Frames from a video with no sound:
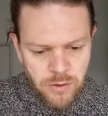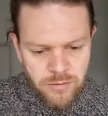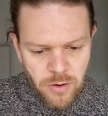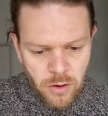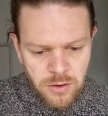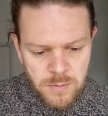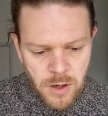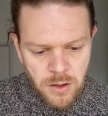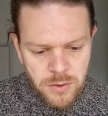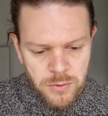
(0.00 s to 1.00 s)
going to follow the
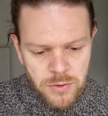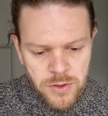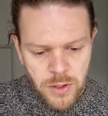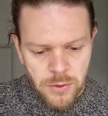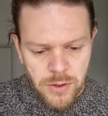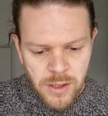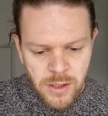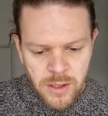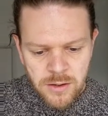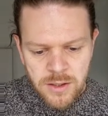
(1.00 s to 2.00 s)
sparkles. So
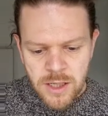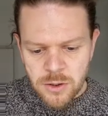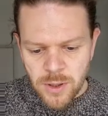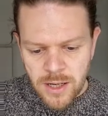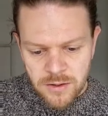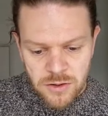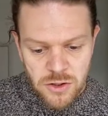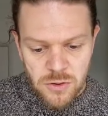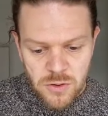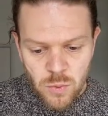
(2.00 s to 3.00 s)
the teacher will ask
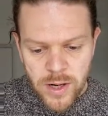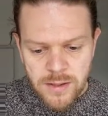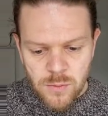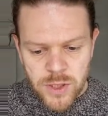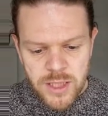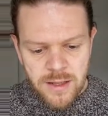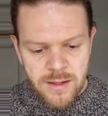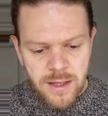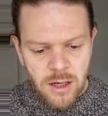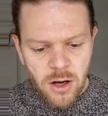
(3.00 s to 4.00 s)
students ways in which they
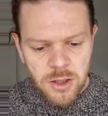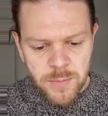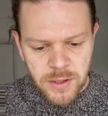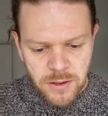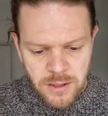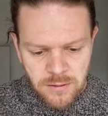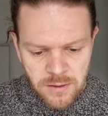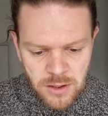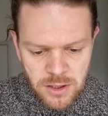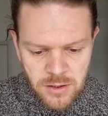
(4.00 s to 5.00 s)
think large buildings
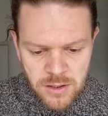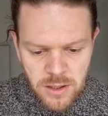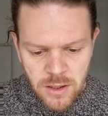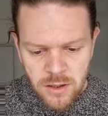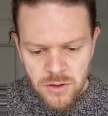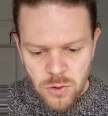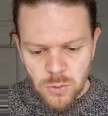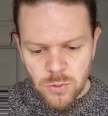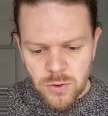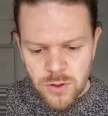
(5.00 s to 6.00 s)
such as
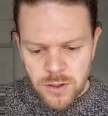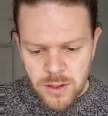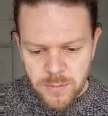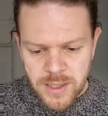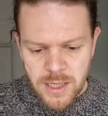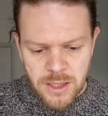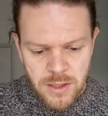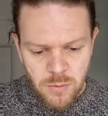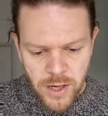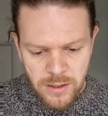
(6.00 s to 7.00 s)
schools
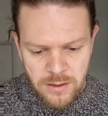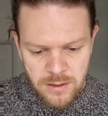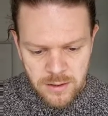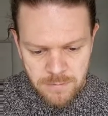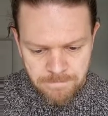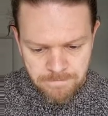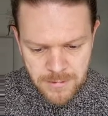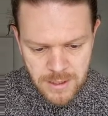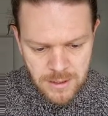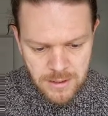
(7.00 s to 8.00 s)
potentially waste.
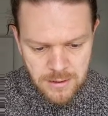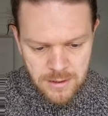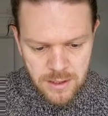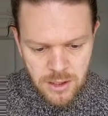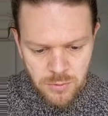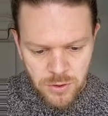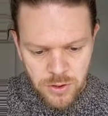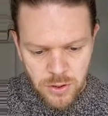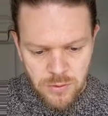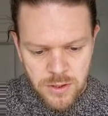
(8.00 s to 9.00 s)
The teacher will
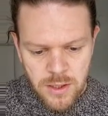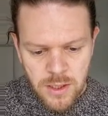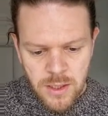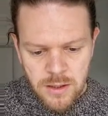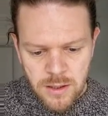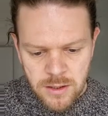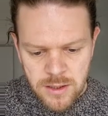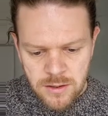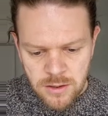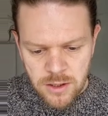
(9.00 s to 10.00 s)
note the
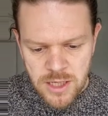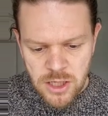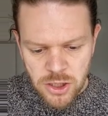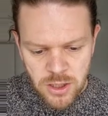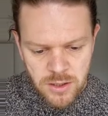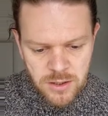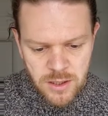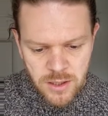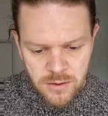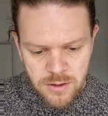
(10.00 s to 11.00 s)
ideas on a T-chart,
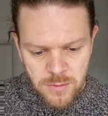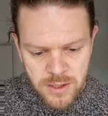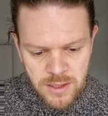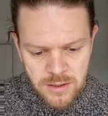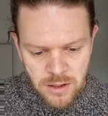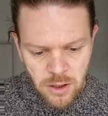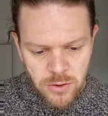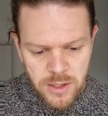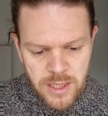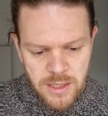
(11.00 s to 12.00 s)
some ideas
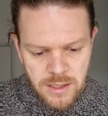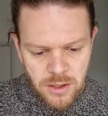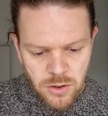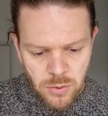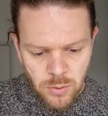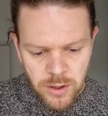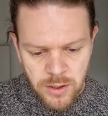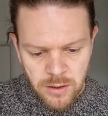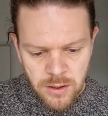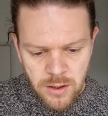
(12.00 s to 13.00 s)
including heating and
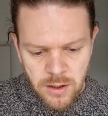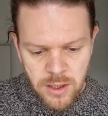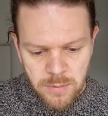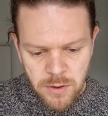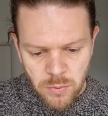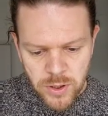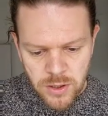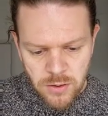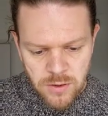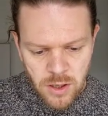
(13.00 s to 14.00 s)
cooling, keeping the
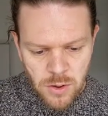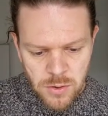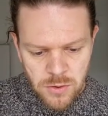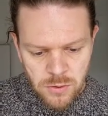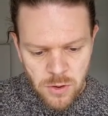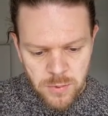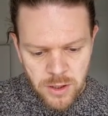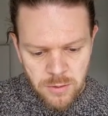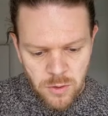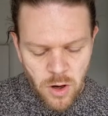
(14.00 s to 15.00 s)
windows closed or
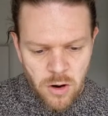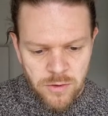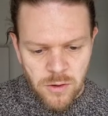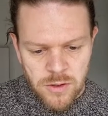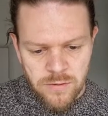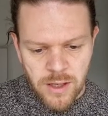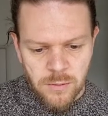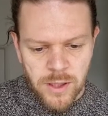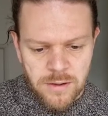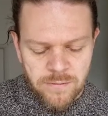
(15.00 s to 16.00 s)
opening them, or overuse of
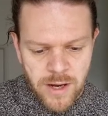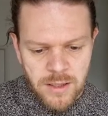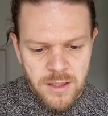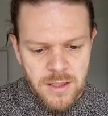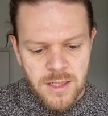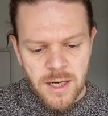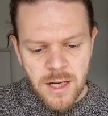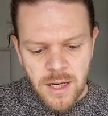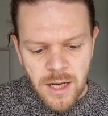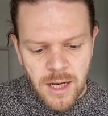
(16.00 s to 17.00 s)
elevators.
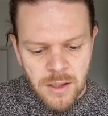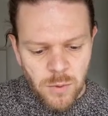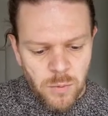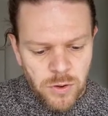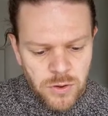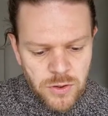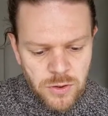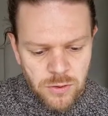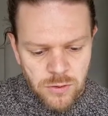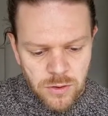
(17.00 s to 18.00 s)
And we want
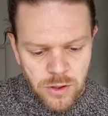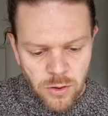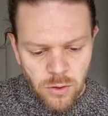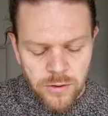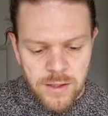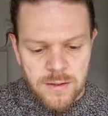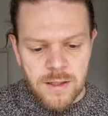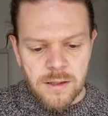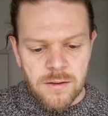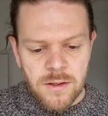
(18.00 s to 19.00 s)
to look at all of these
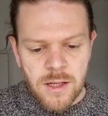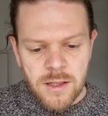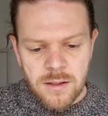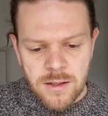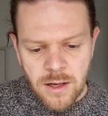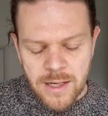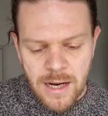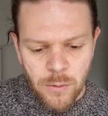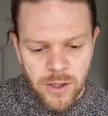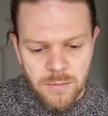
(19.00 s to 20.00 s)
things to decide
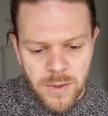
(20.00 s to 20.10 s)
how we can